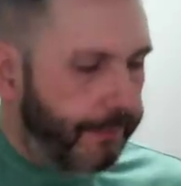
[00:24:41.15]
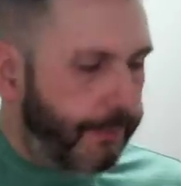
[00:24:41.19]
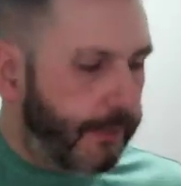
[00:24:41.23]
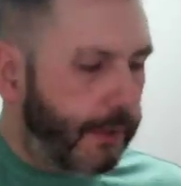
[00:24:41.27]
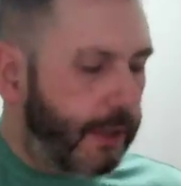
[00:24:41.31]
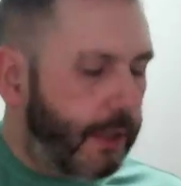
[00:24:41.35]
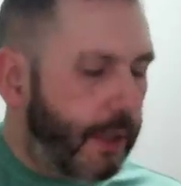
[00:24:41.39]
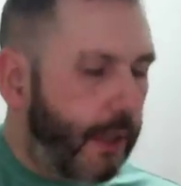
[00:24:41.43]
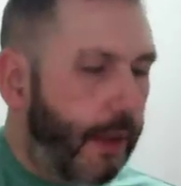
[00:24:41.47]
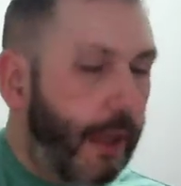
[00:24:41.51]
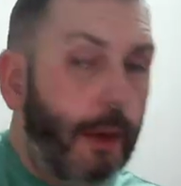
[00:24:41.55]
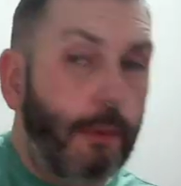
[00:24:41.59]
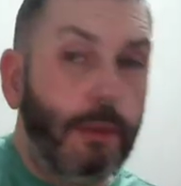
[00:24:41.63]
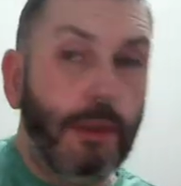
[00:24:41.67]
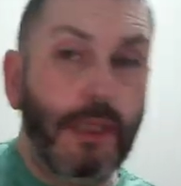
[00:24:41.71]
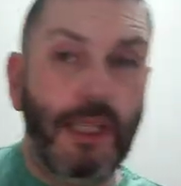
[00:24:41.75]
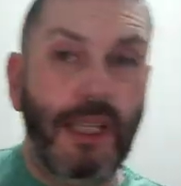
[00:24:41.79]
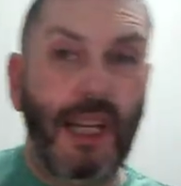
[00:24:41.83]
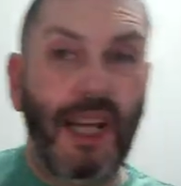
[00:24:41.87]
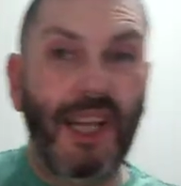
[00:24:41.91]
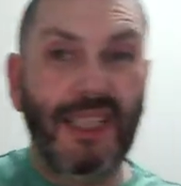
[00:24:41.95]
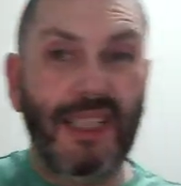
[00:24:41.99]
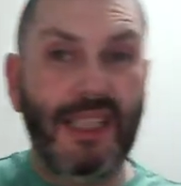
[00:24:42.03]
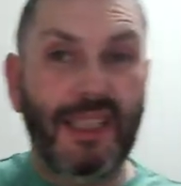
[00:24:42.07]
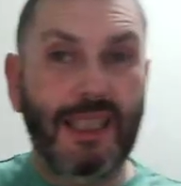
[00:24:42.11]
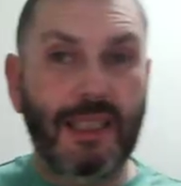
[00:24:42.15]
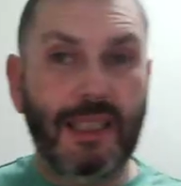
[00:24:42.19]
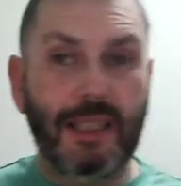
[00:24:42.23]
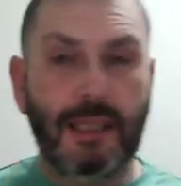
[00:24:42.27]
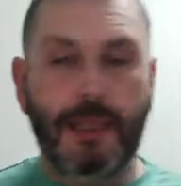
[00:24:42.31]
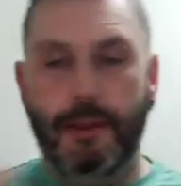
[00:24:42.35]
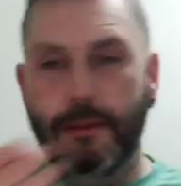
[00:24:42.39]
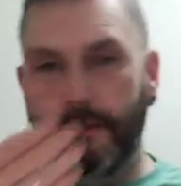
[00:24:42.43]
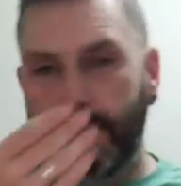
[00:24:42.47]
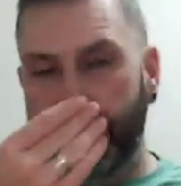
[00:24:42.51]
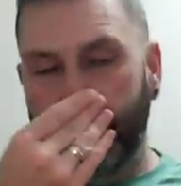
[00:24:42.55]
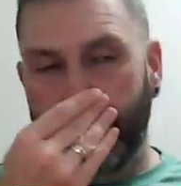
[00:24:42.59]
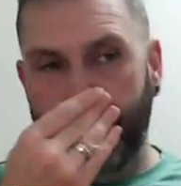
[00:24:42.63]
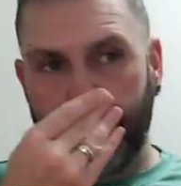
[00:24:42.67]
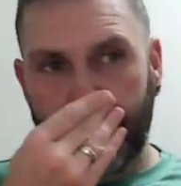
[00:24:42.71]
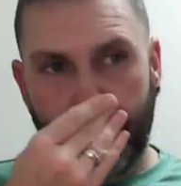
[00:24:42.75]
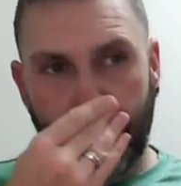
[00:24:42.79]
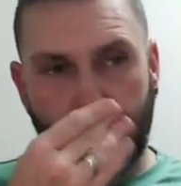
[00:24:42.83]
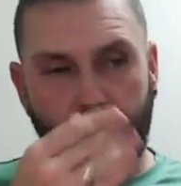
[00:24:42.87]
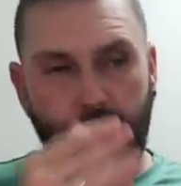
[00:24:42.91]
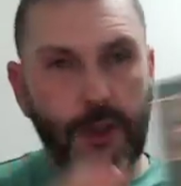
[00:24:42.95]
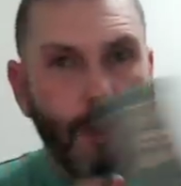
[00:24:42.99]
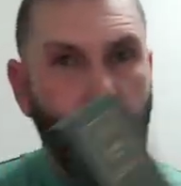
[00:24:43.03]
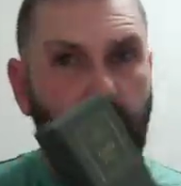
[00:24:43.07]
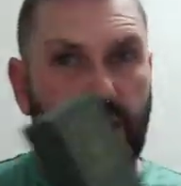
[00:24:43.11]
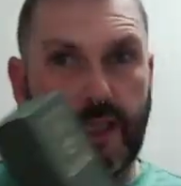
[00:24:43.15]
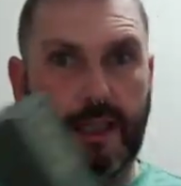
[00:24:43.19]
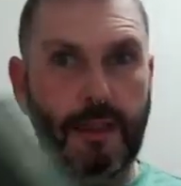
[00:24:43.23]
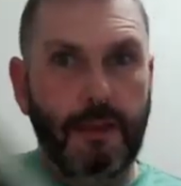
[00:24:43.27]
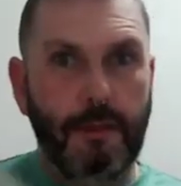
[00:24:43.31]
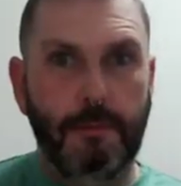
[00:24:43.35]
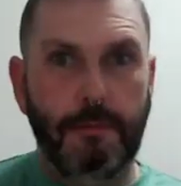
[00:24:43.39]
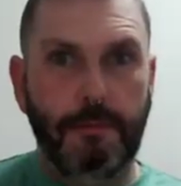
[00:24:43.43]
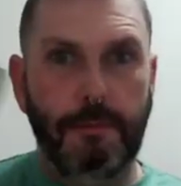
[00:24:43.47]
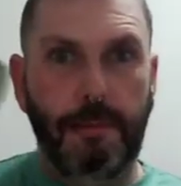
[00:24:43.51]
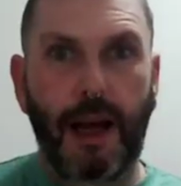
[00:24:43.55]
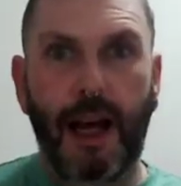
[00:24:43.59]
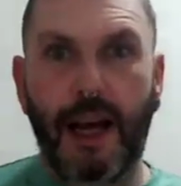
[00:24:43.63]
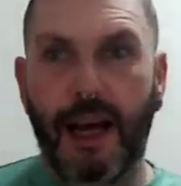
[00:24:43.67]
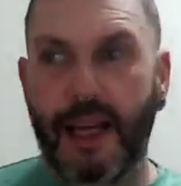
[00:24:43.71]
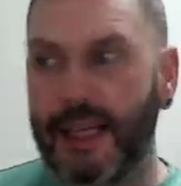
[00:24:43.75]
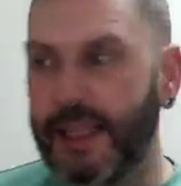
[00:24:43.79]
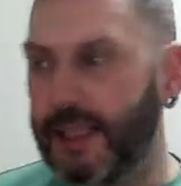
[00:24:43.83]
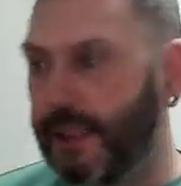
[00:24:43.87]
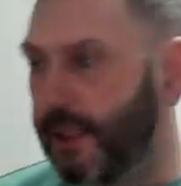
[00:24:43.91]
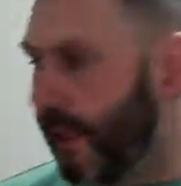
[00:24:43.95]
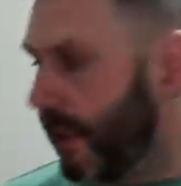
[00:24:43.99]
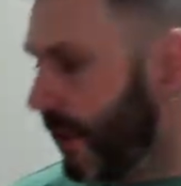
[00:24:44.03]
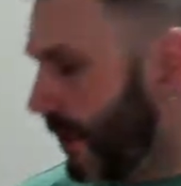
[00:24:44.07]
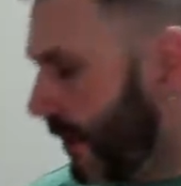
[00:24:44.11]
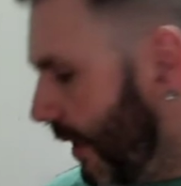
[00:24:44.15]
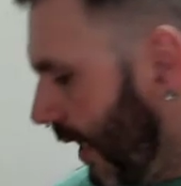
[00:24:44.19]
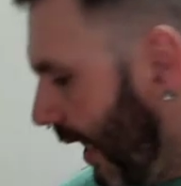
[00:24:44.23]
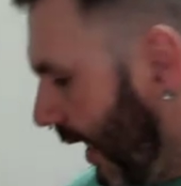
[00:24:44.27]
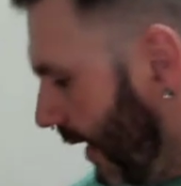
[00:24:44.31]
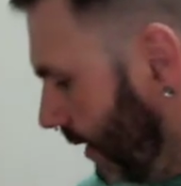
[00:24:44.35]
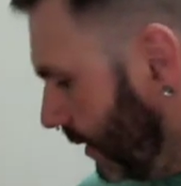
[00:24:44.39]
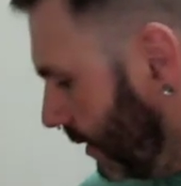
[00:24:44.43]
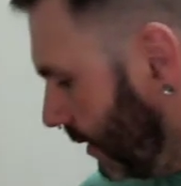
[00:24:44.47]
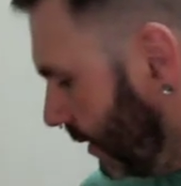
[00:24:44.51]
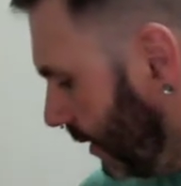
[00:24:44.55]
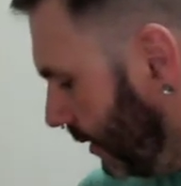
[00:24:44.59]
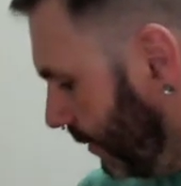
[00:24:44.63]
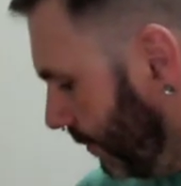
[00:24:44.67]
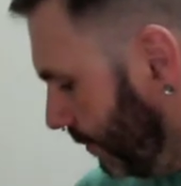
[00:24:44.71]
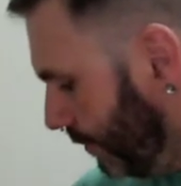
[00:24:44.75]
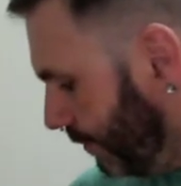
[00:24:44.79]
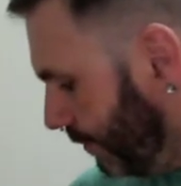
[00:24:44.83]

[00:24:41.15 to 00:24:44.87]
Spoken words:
So that was nice, just pine scent.